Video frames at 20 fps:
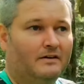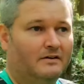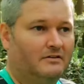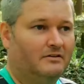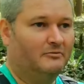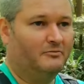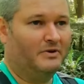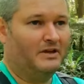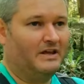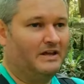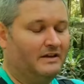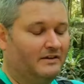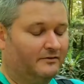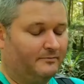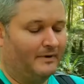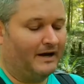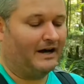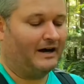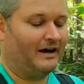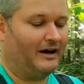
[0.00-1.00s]
to me is
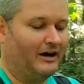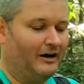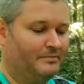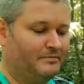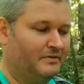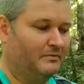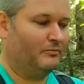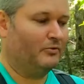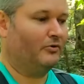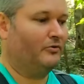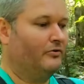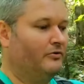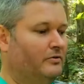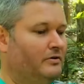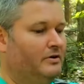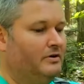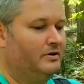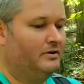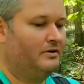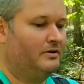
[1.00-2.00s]
my optimal
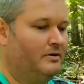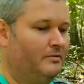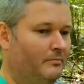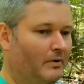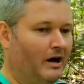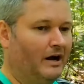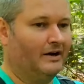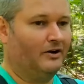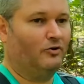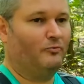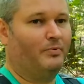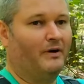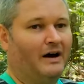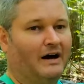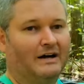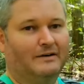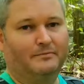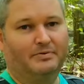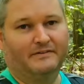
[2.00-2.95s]
monopod